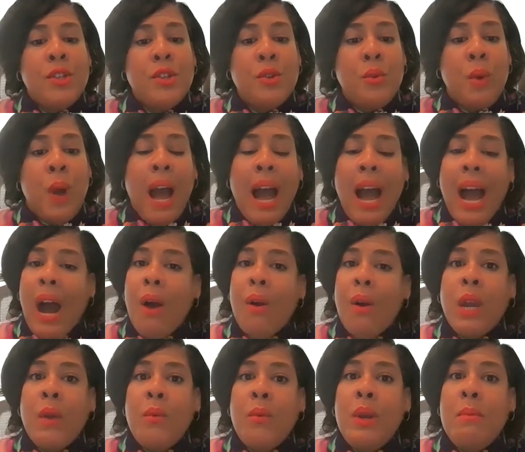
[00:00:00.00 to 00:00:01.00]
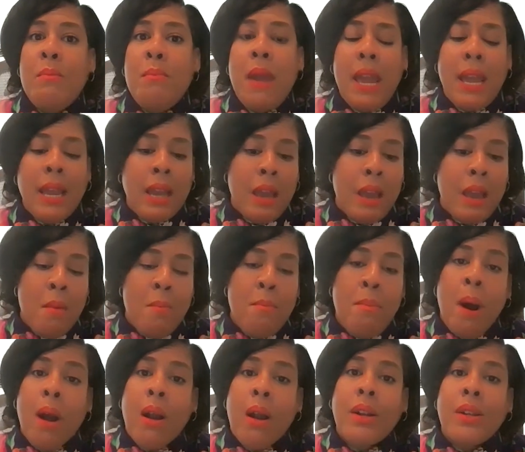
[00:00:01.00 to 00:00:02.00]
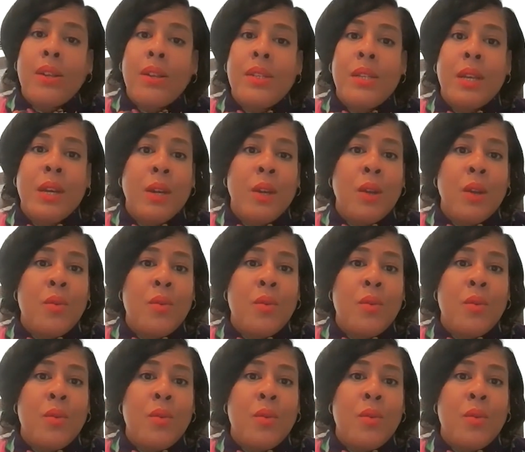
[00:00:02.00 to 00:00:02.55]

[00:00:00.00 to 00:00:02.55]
to how can we make parks,